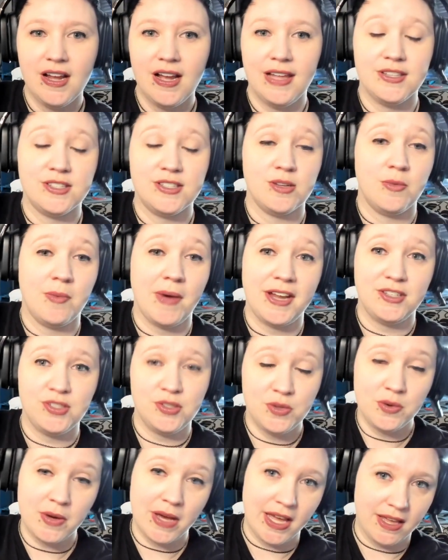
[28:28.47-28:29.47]
And so my
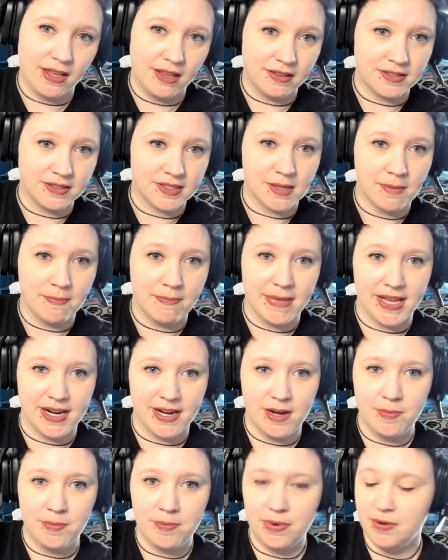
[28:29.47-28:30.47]
two ends met
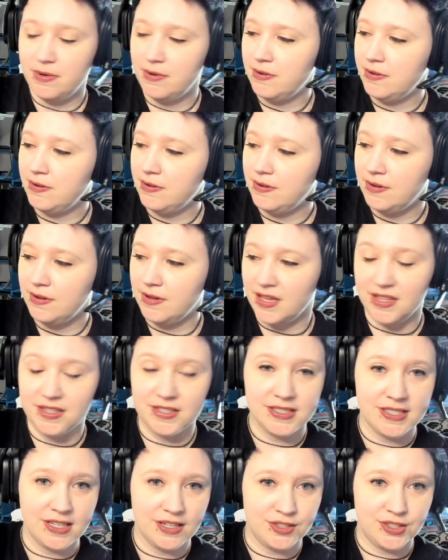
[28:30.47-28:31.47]
up in the
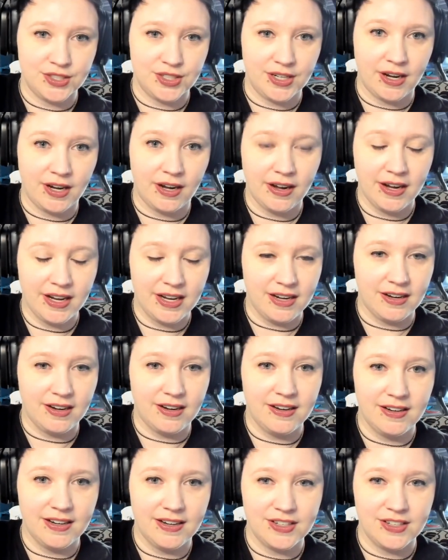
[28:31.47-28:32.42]
center here.